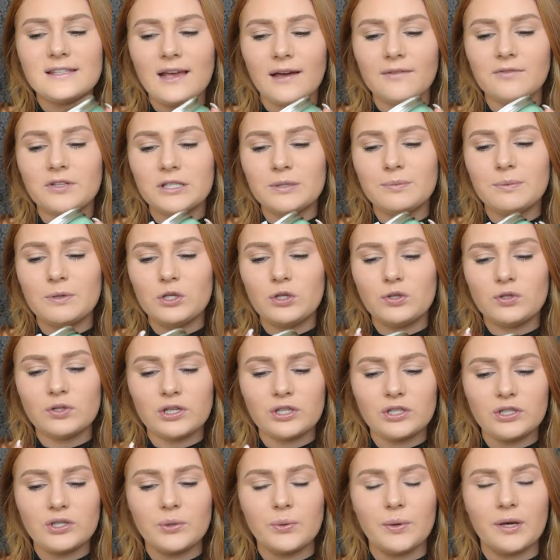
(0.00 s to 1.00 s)
I've just been
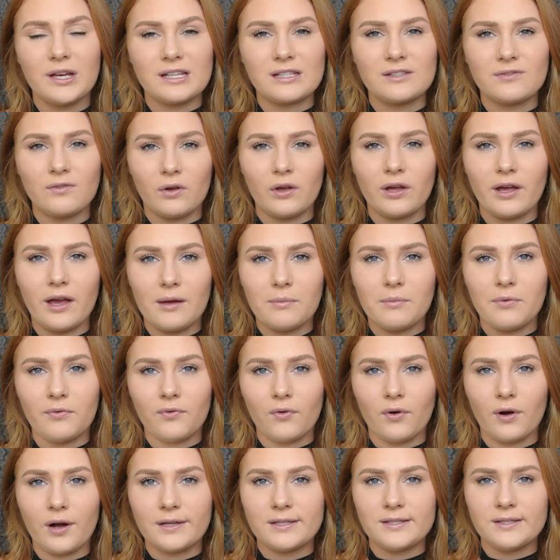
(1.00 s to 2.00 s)
using to exfoliate
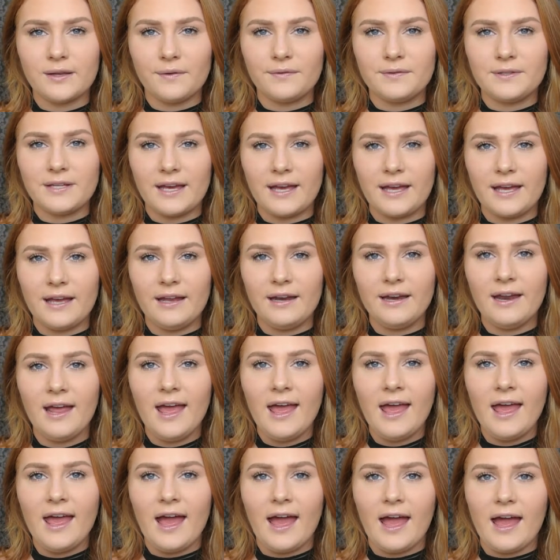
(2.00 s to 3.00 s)
before I self-tan,
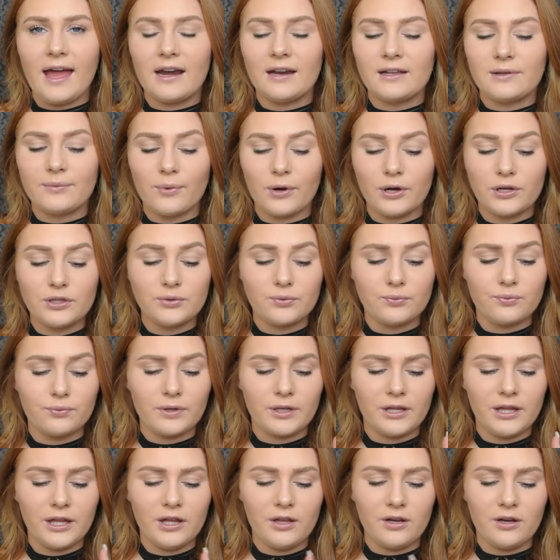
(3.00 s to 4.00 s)
and it works
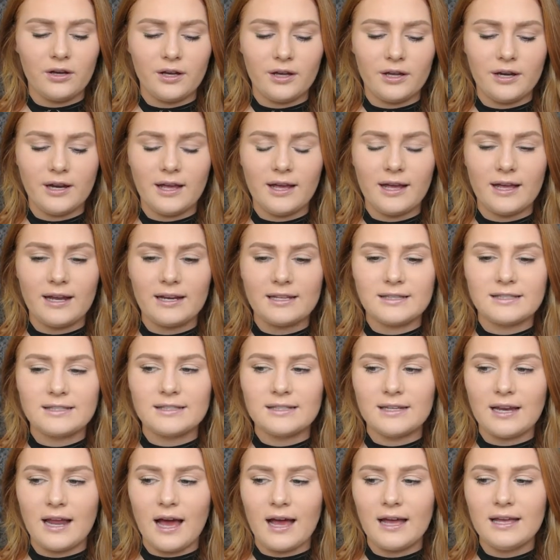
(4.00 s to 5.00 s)
really good, and it's
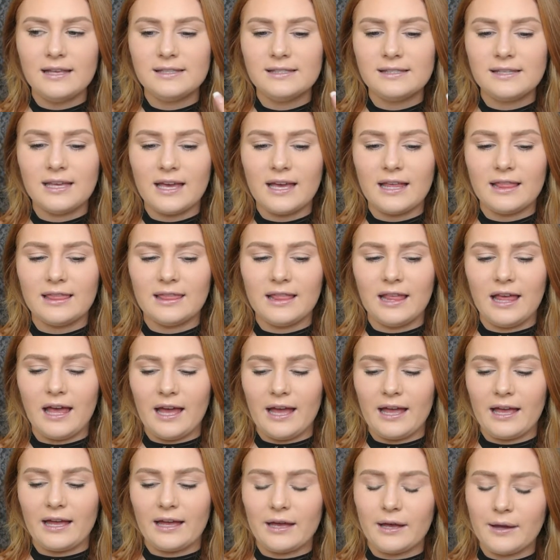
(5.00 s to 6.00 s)
nice and
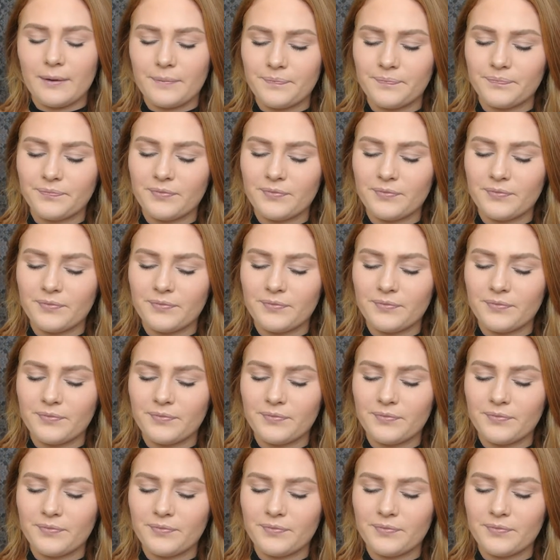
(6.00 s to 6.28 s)
like,